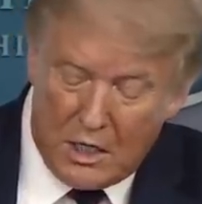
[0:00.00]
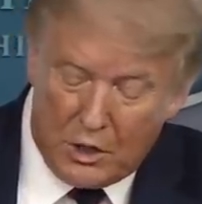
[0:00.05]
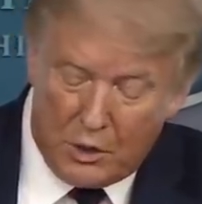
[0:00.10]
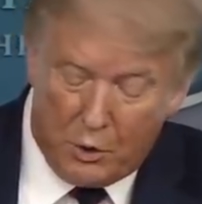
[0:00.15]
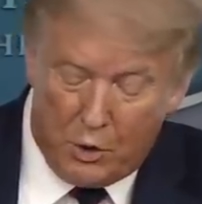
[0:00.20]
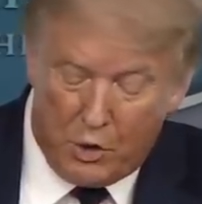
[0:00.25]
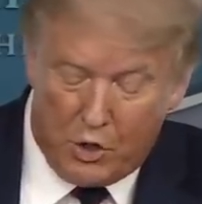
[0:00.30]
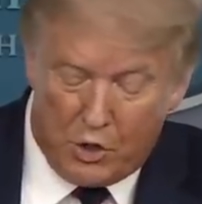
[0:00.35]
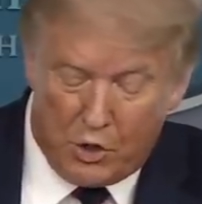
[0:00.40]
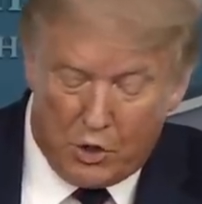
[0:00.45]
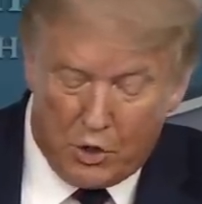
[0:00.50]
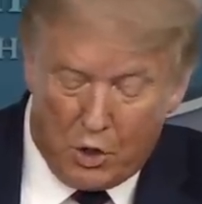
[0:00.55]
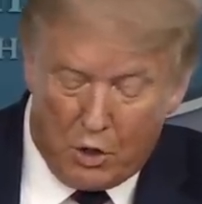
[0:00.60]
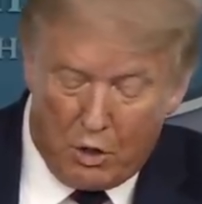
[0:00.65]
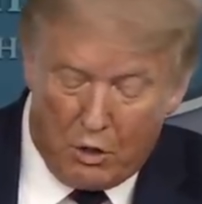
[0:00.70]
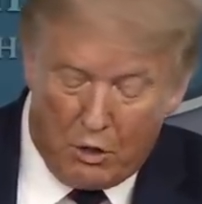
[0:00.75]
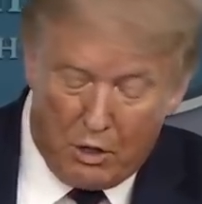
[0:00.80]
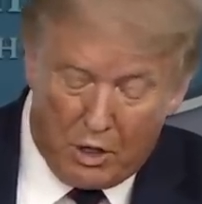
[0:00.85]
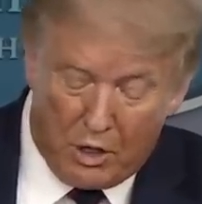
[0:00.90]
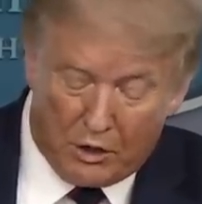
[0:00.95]
to ensure
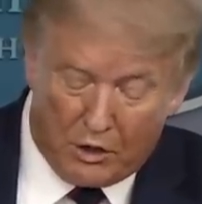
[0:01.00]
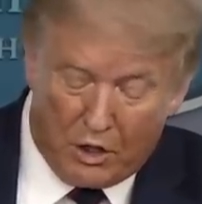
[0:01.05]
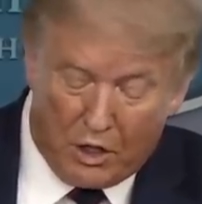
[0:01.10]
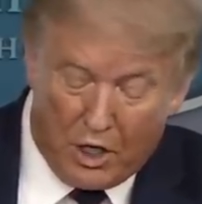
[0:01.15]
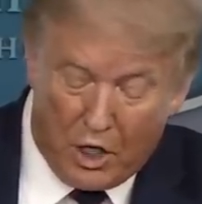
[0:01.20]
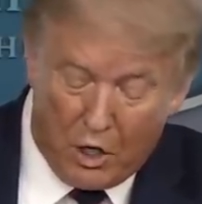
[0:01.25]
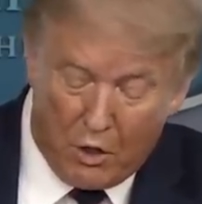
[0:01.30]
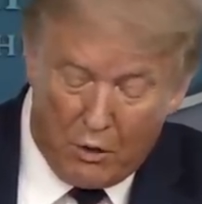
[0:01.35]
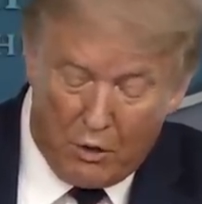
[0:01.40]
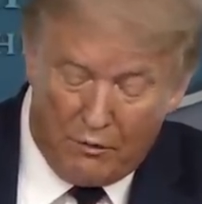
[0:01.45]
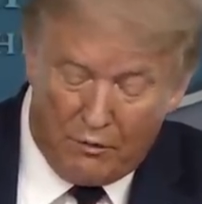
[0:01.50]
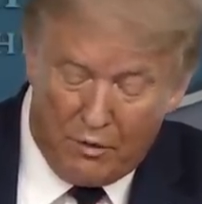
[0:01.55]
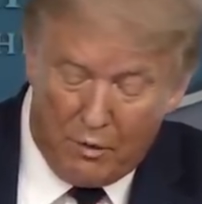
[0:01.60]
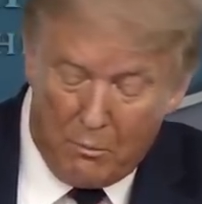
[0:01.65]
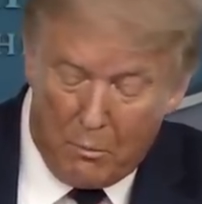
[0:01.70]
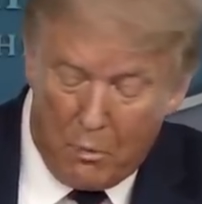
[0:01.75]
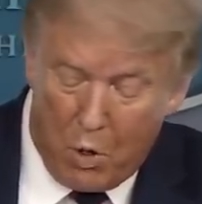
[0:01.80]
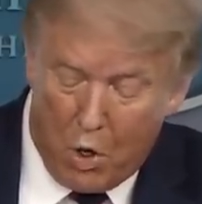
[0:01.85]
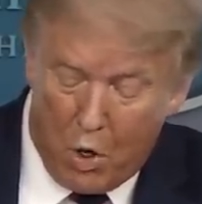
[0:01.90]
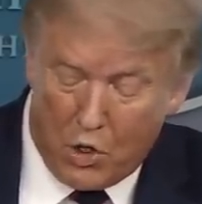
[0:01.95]
our elderly are even
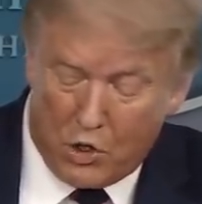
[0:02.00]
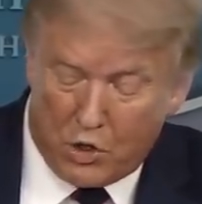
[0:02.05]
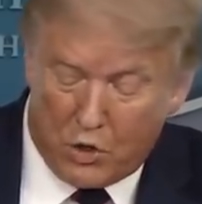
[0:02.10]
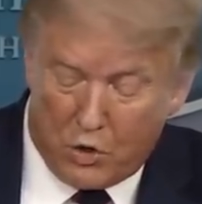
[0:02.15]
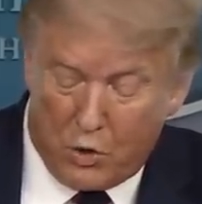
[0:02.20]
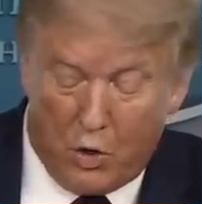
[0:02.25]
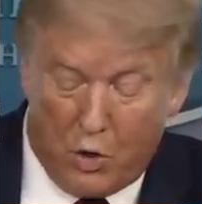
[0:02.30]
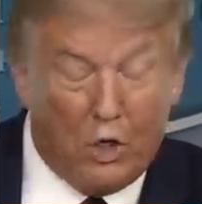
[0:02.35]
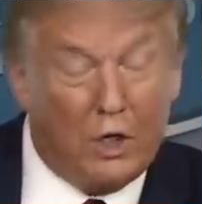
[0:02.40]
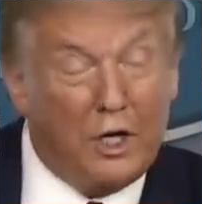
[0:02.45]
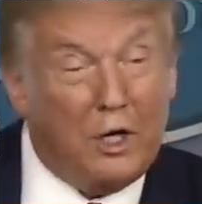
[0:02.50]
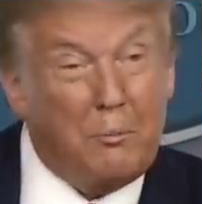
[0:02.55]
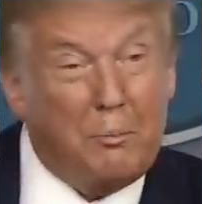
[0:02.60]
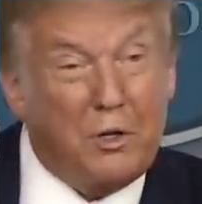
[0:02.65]
more strongly